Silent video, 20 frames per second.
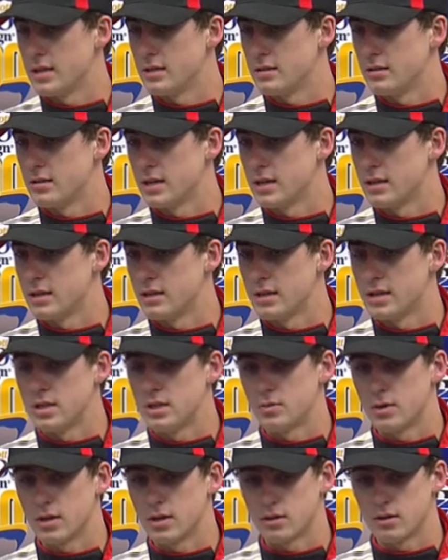it to that
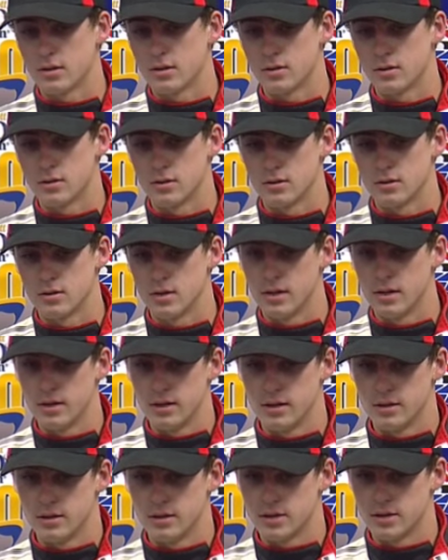nationwide car. So
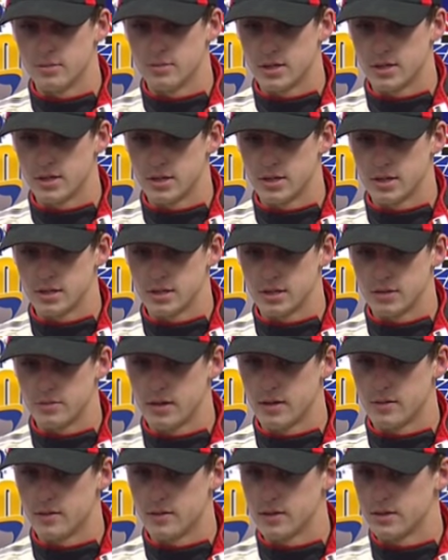there's a bunch of
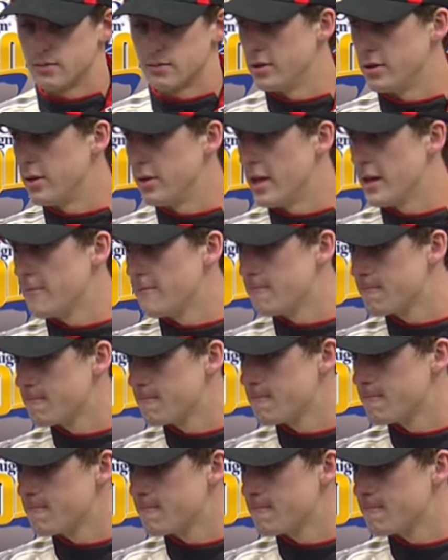benefits when you do that.